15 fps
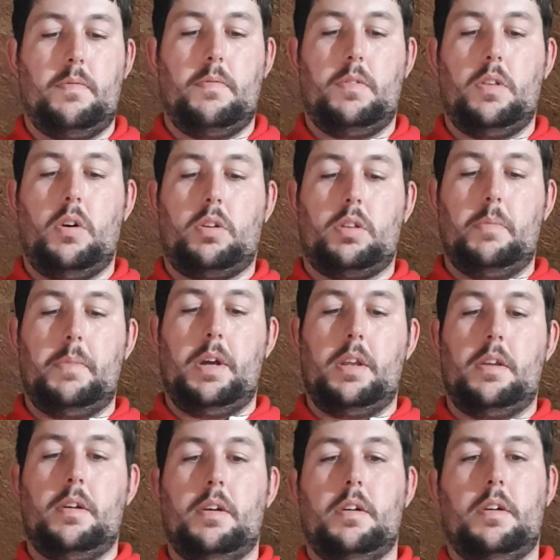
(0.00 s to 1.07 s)
Lock them
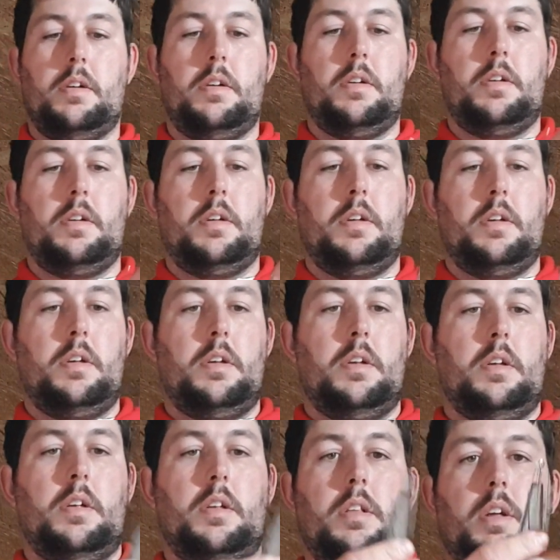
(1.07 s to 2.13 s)
in,
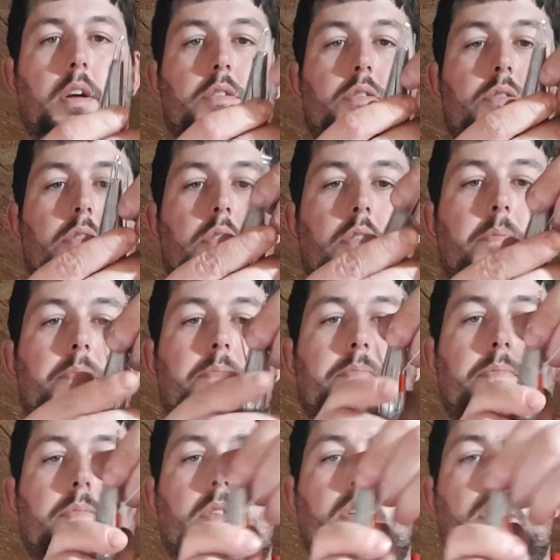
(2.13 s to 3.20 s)
like so.
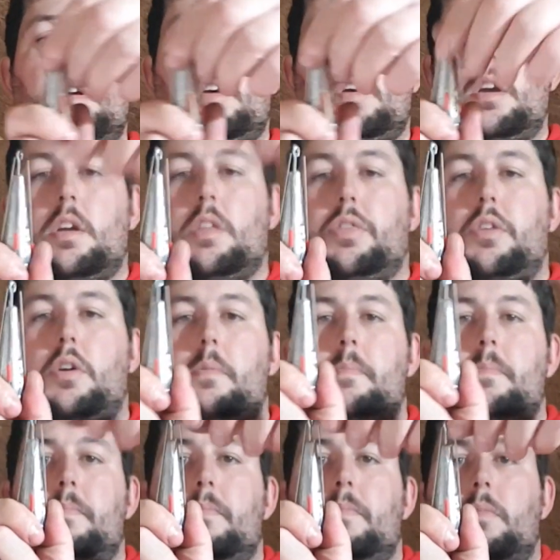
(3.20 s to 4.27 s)
Get your thumb,
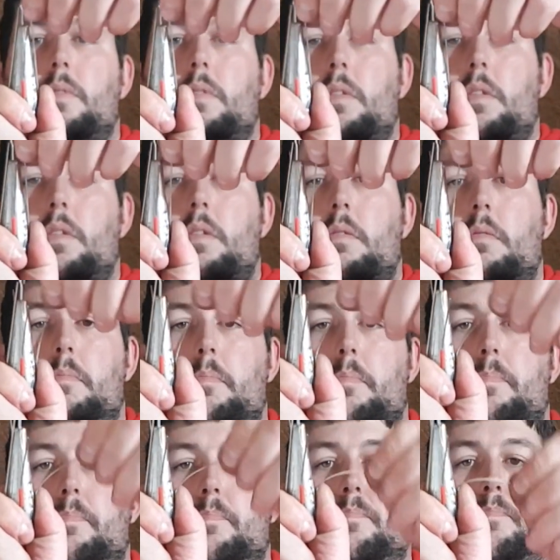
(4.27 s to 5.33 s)

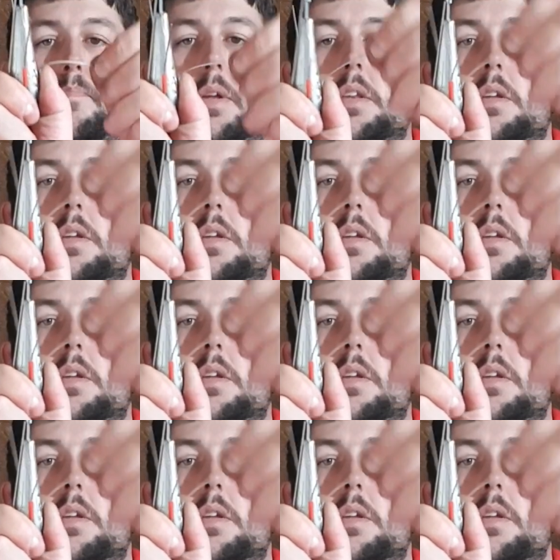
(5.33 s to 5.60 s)
bend